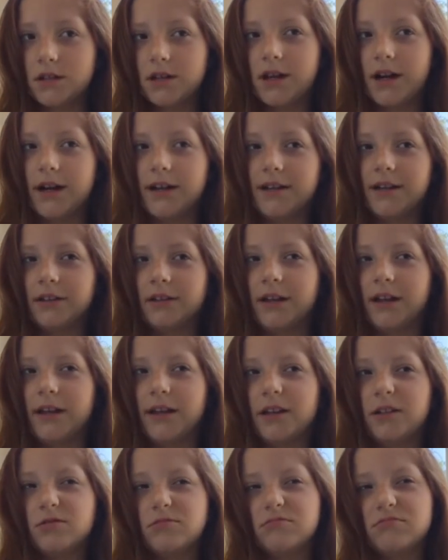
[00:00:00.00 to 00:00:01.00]
kind of
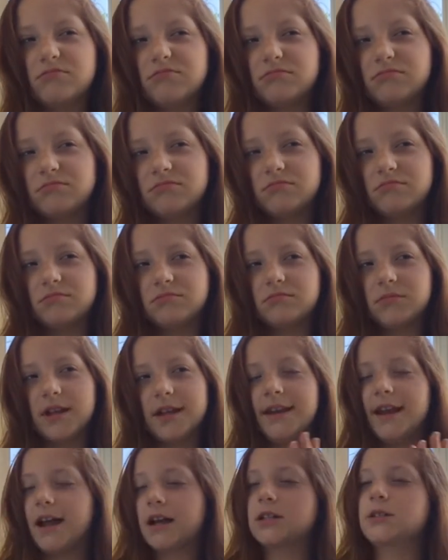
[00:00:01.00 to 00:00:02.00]
like
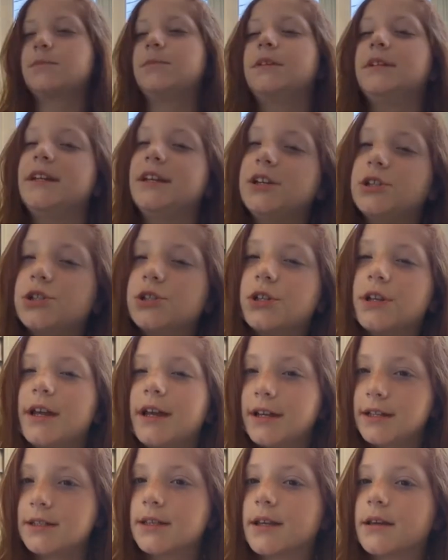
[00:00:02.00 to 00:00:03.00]
an
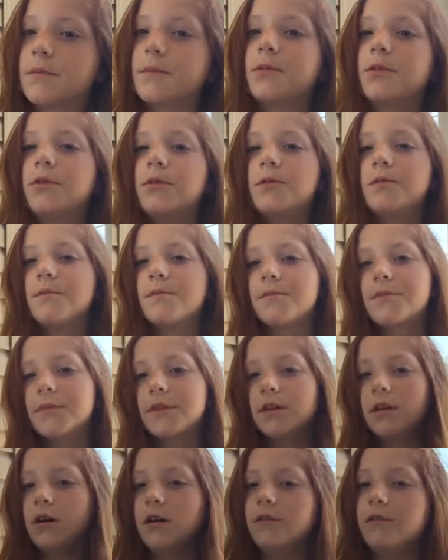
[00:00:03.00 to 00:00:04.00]
example
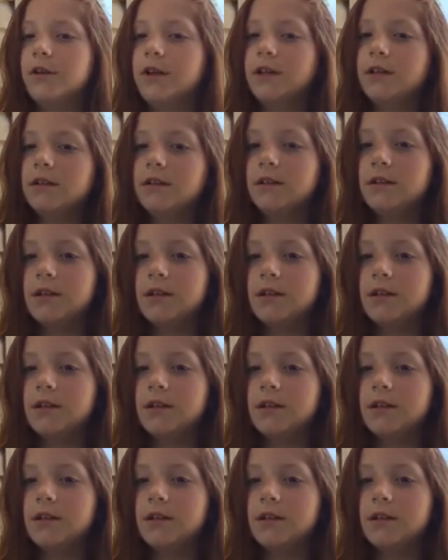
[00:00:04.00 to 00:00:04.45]
of it.